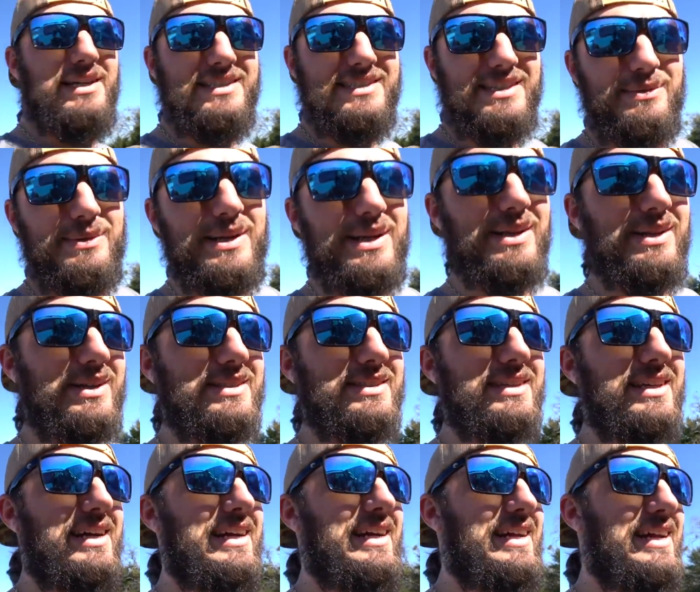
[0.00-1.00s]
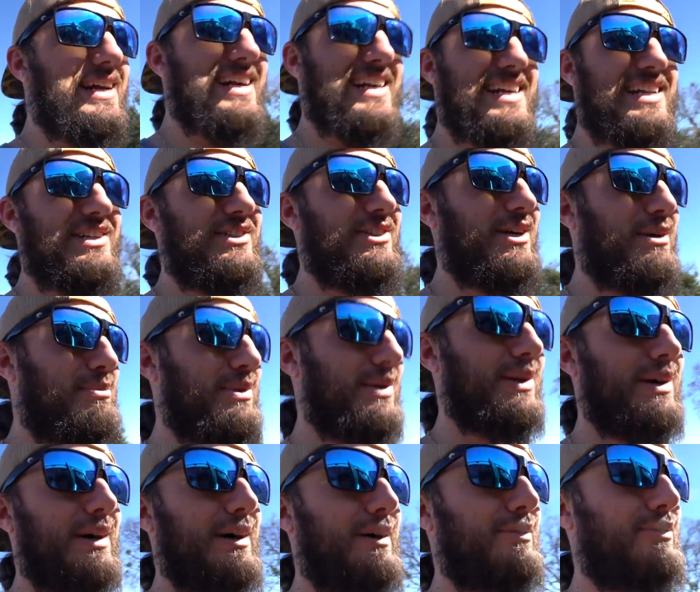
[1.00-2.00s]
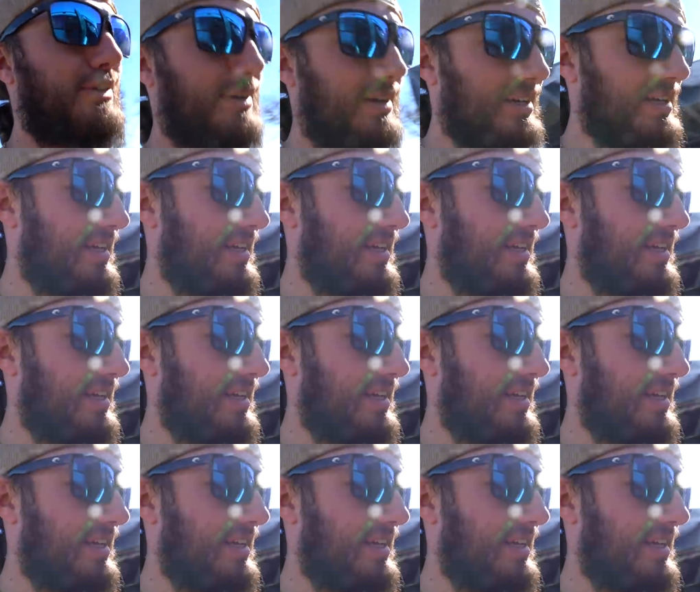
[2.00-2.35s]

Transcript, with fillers: see what it looks like. I gotta jump it off